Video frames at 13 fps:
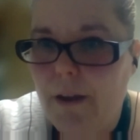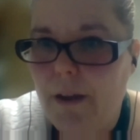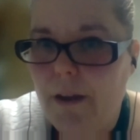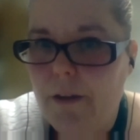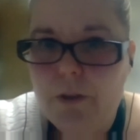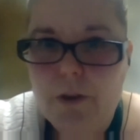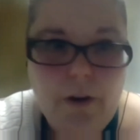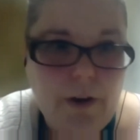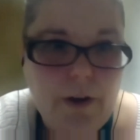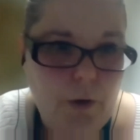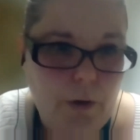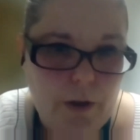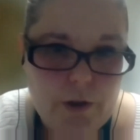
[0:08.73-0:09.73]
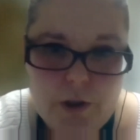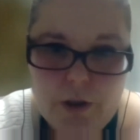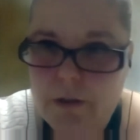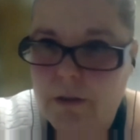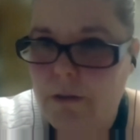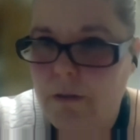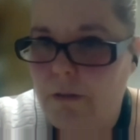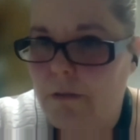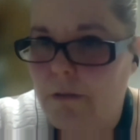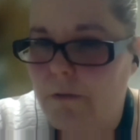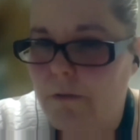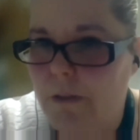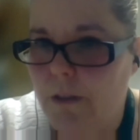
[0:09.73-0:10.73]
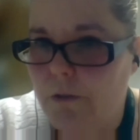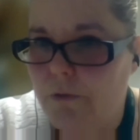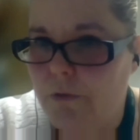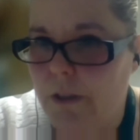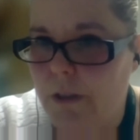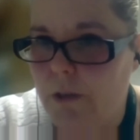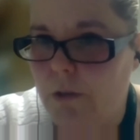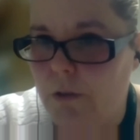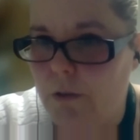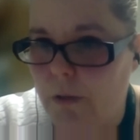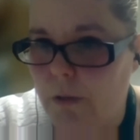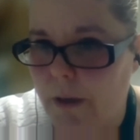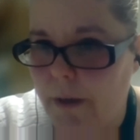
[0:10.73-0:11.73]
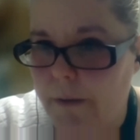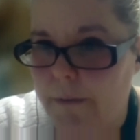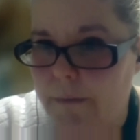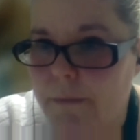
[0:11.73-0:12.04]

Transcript: If there are any questions, feel free to